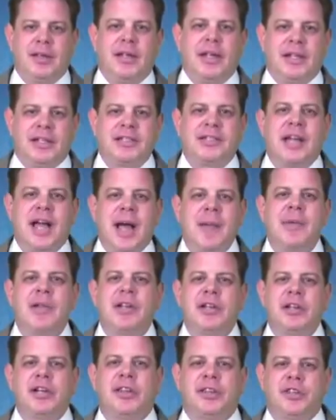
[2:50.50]
It's time to
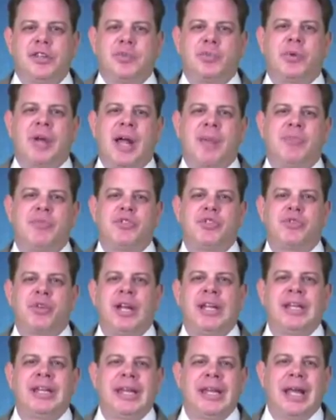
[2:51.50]
look at this problem
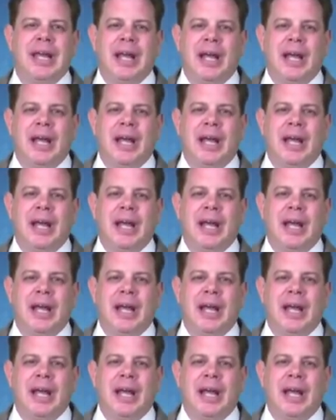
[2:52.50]
straight in the